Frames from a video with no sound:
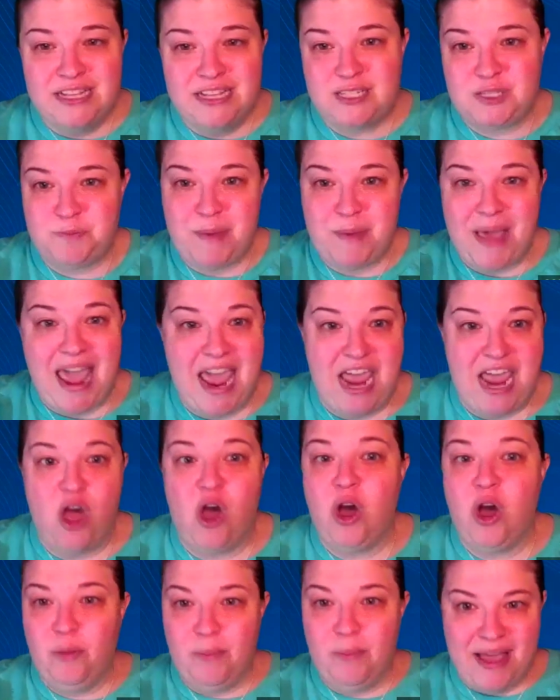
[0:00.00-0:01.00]
spay
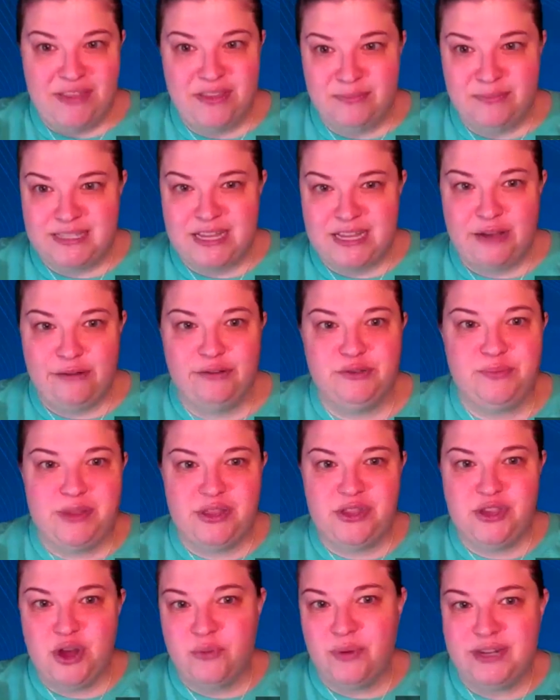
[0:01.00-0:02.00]
all by themselves with
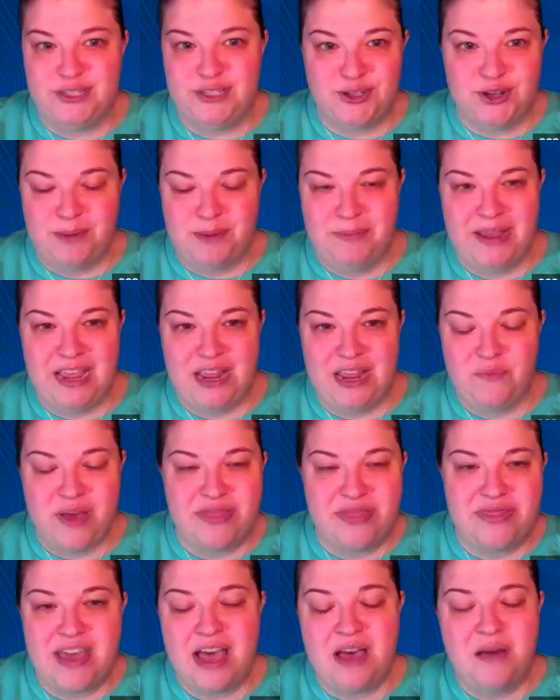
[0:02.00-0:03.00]
no one scrubbing in
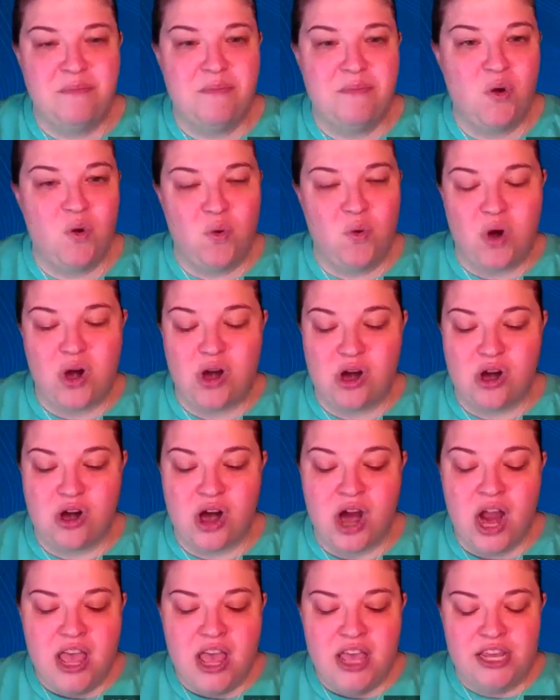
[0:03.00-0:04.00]
with them,
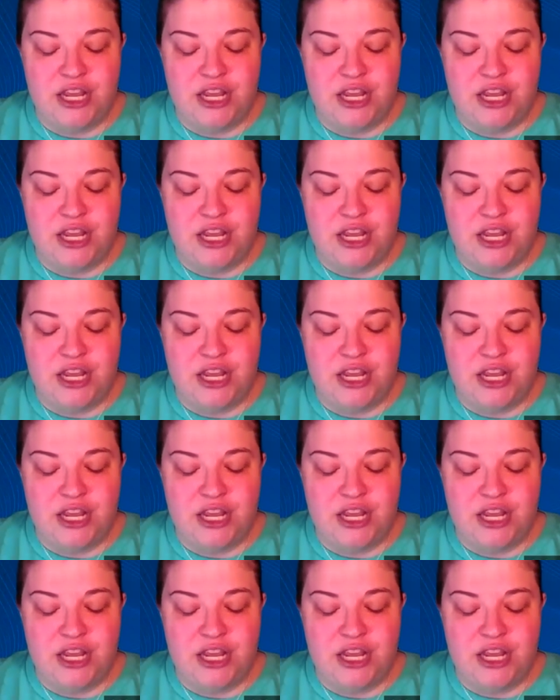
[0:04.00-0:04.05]
or,